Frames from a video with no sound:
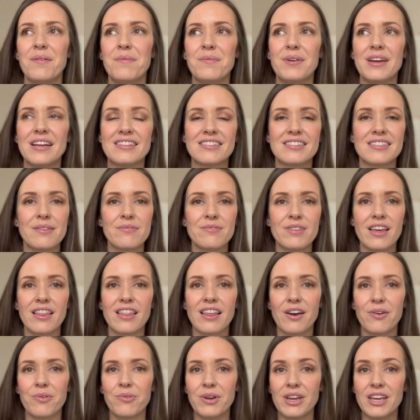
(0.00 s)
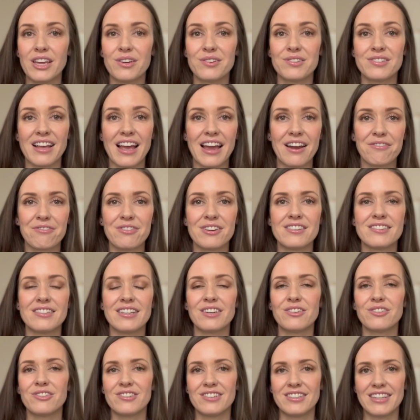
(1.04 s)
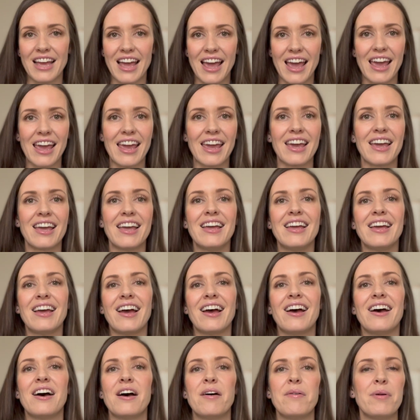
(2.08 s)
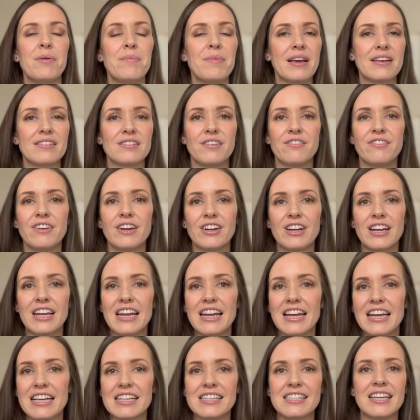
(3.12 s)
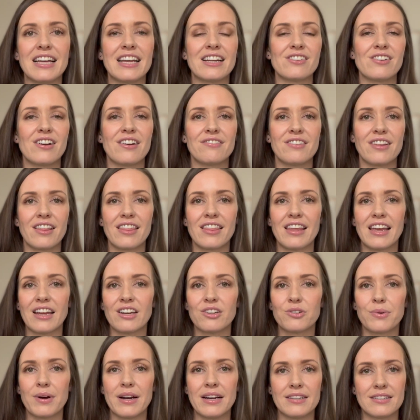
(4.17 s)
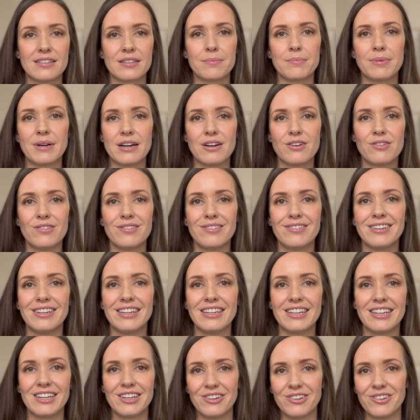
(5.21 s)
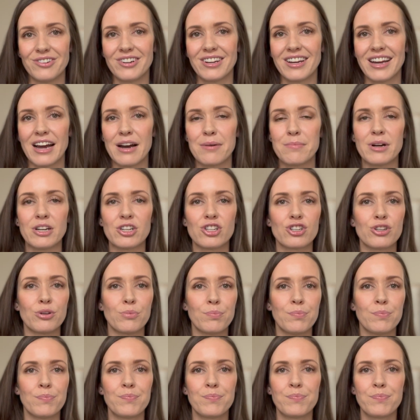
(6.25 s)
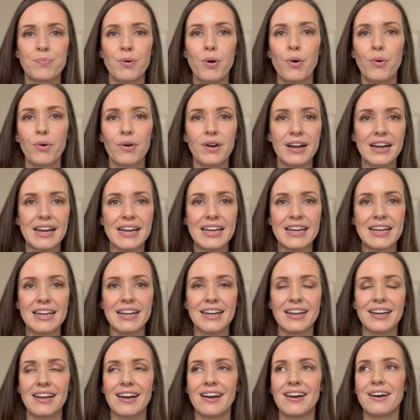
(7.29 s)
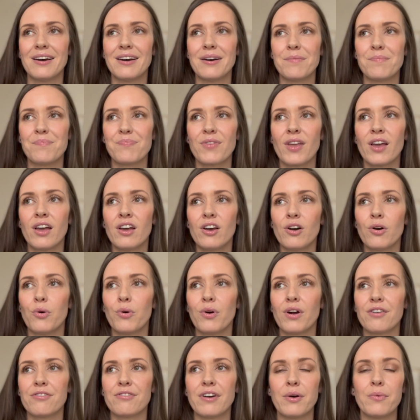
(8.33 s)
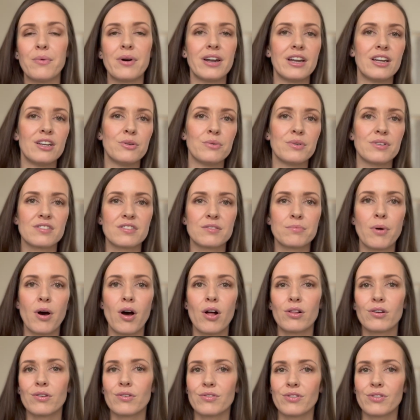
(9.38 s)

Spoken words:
it's something that we use every single day. It makes it very easy. I don't have to think twice about, you know, how much to pour in, or if I want to do a smaller